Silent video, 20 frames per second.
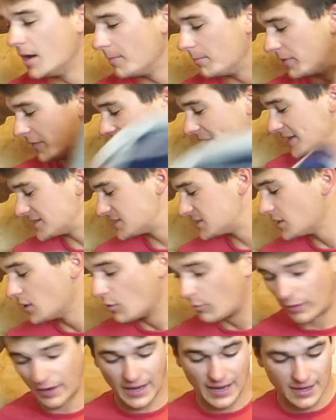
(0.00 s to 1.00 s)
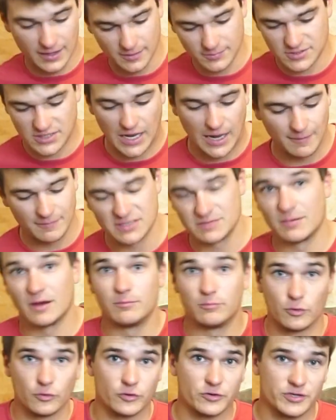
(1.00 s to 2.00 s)
But that's what I had up top is my
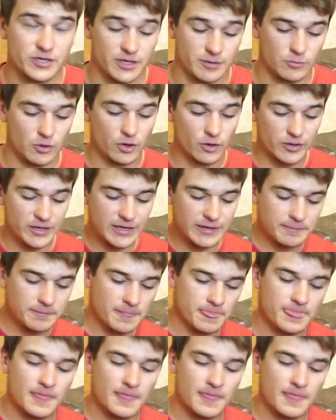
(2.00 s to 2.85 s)
Boulder denim hoodie,